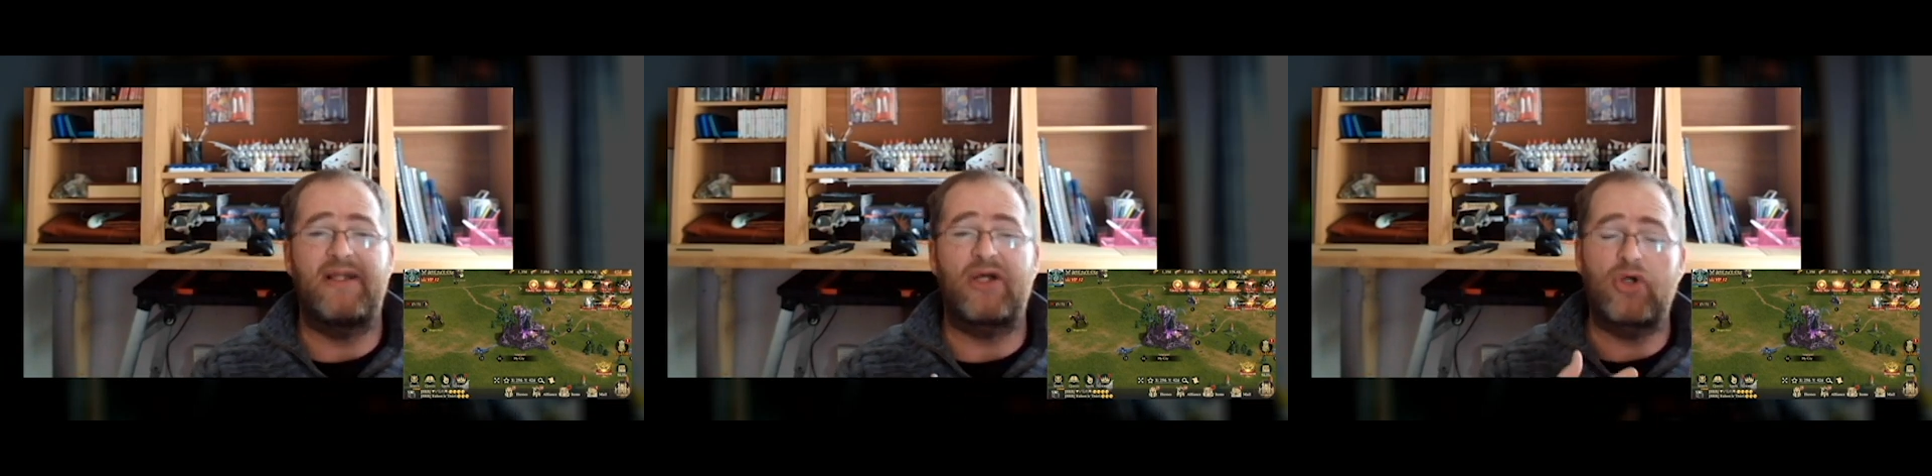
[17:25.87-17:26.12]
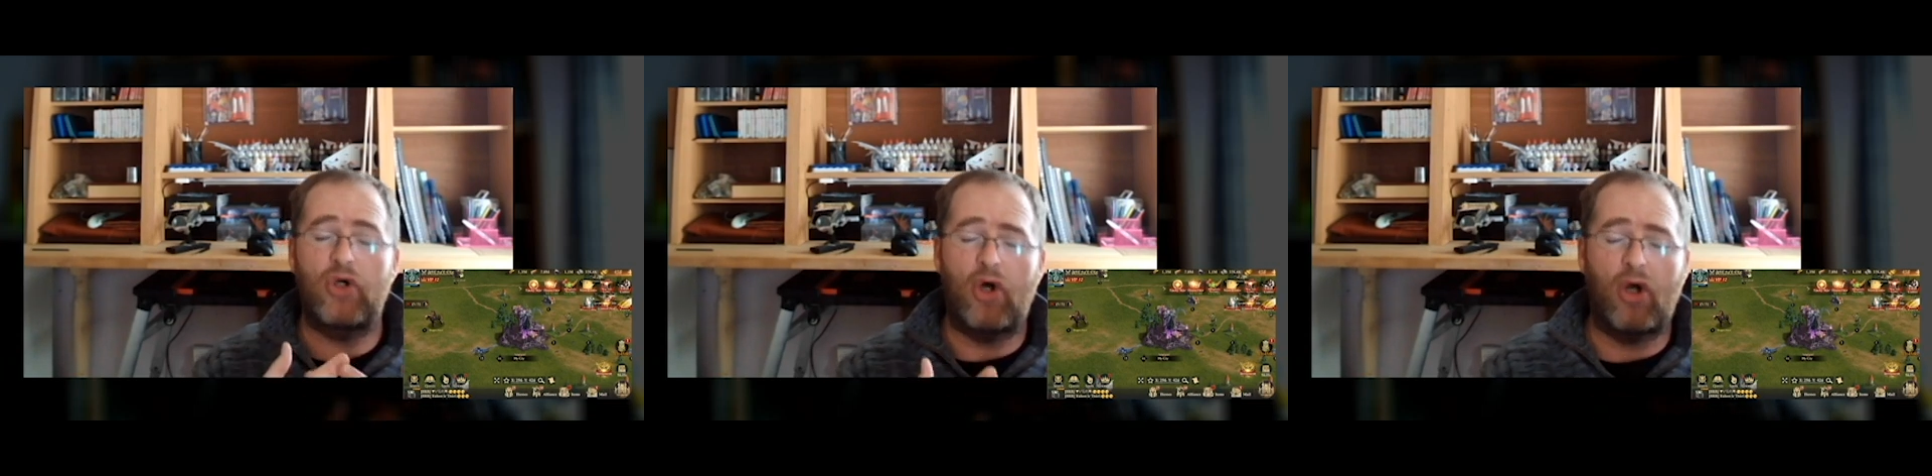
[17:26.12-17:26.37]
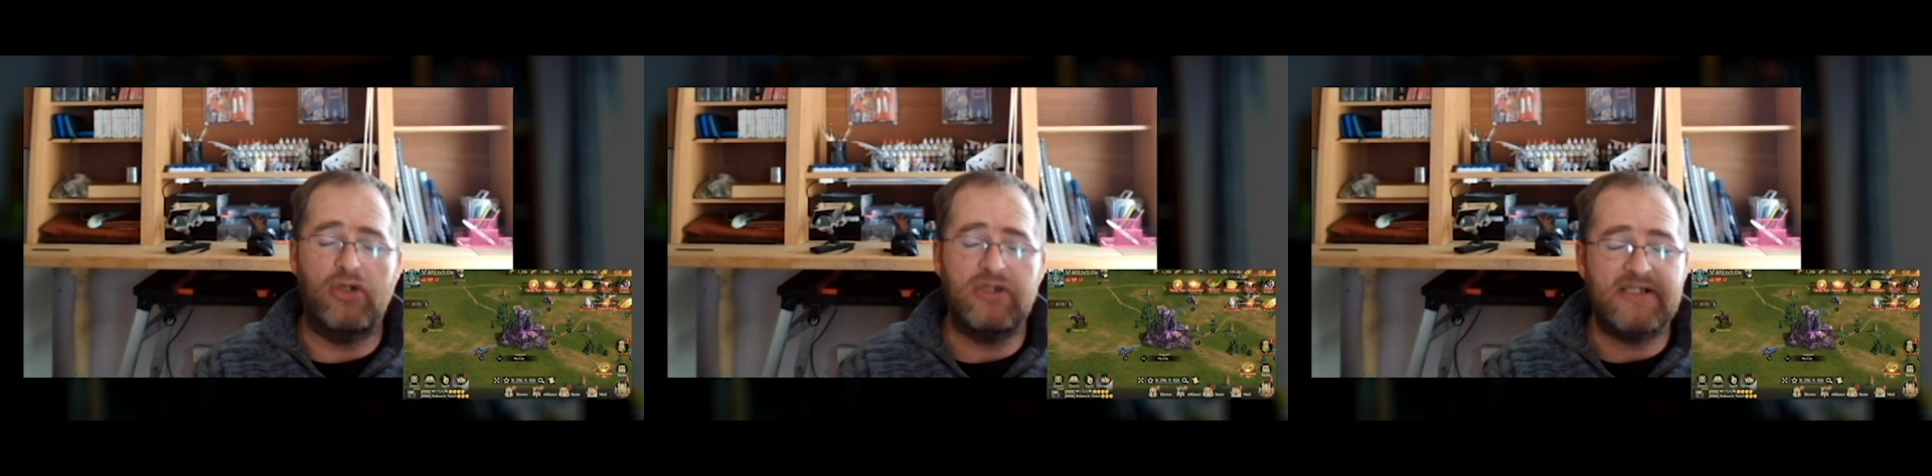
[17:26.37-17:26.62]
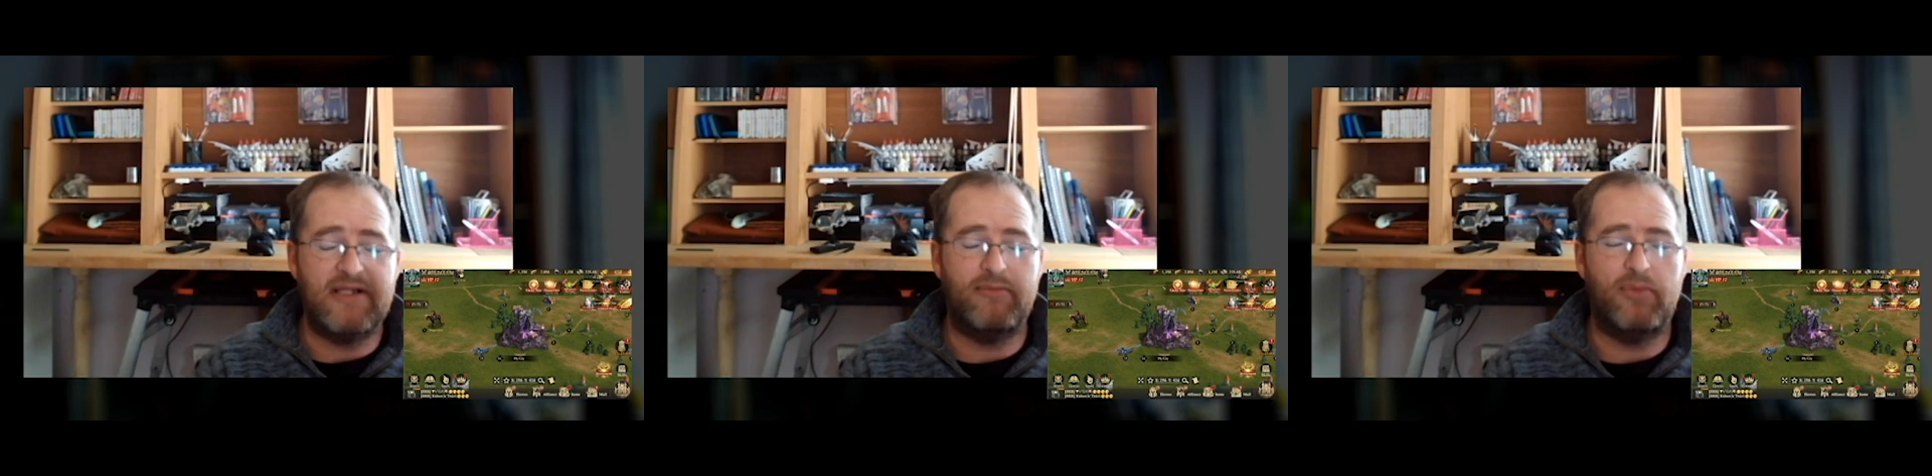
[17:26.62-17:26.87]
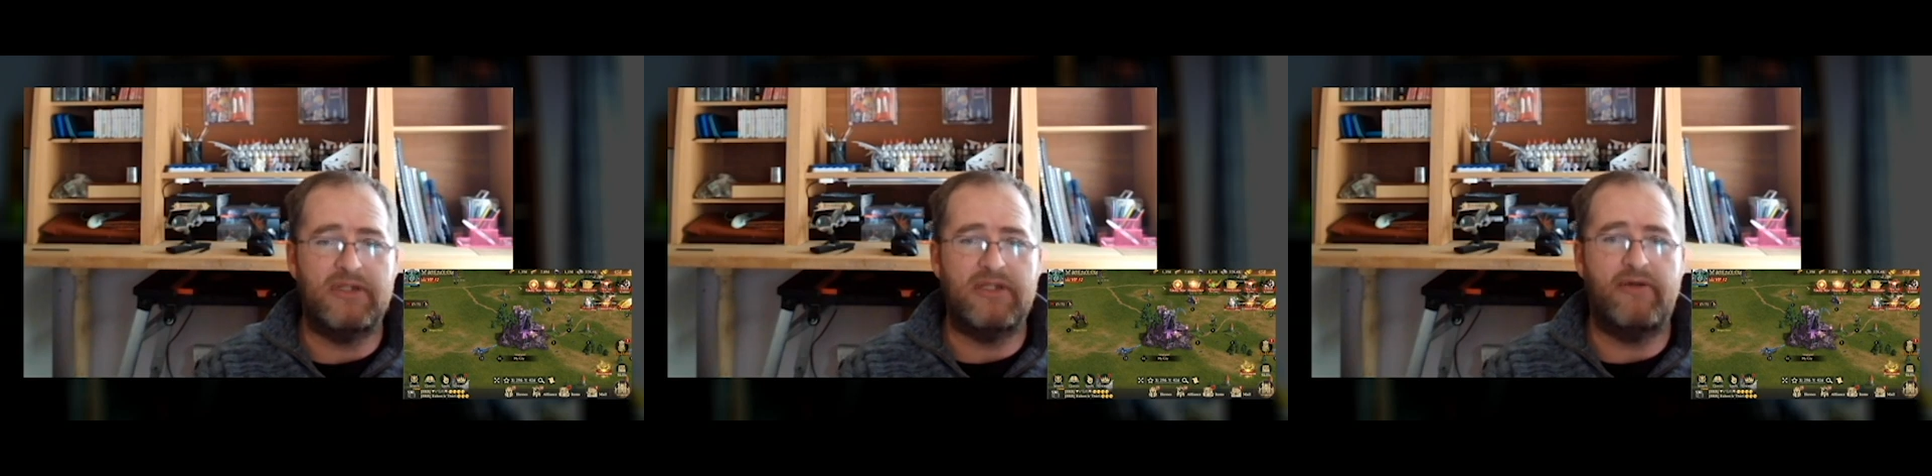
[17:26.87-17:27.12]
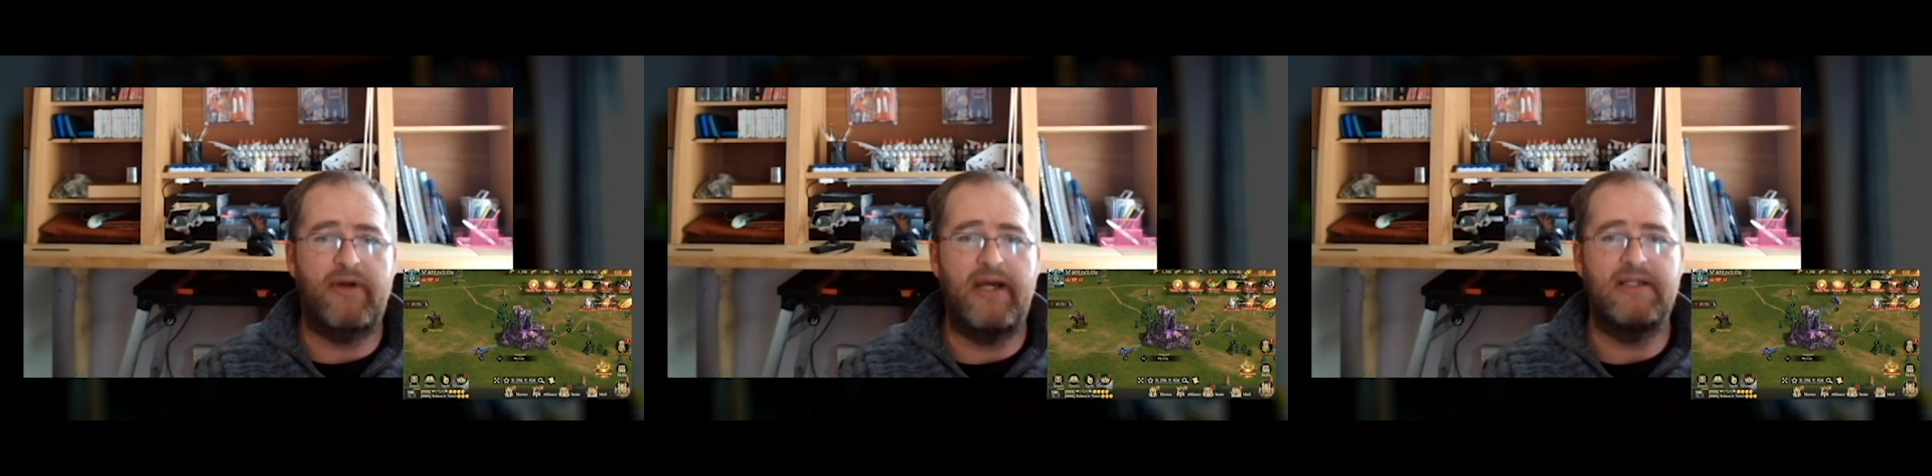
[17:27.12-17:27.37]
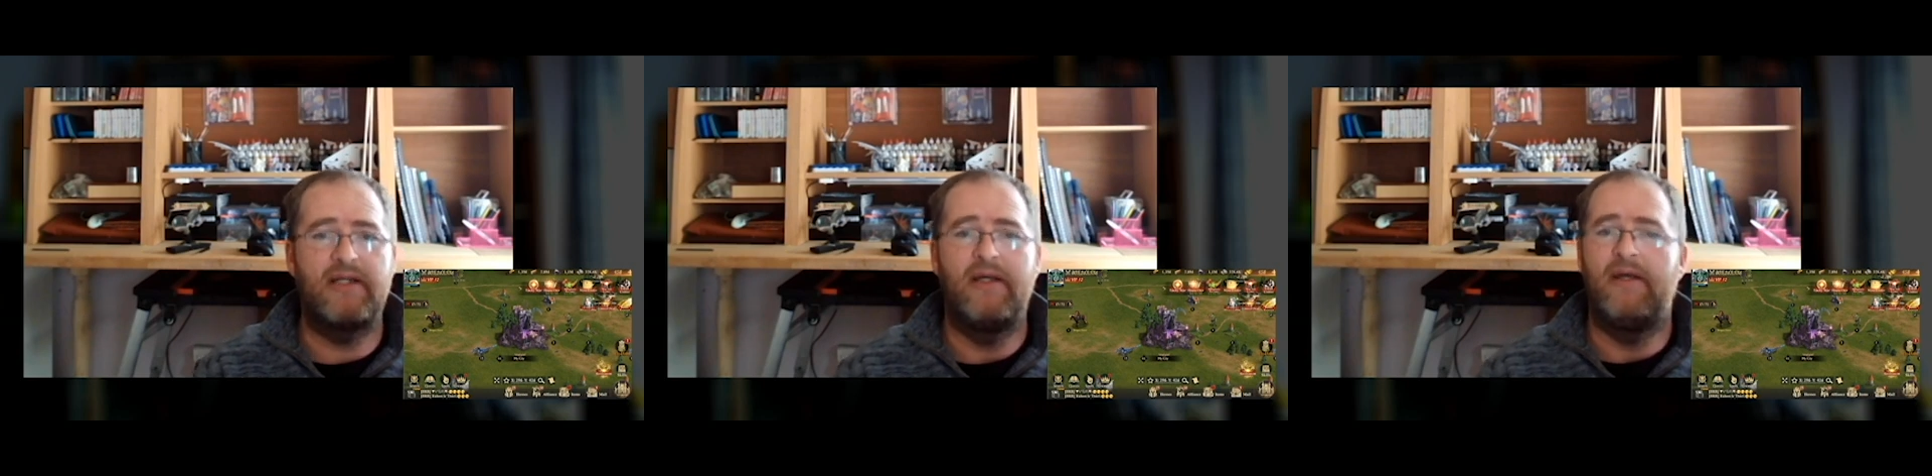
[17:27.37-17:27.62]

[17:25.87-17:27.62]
The concept was great,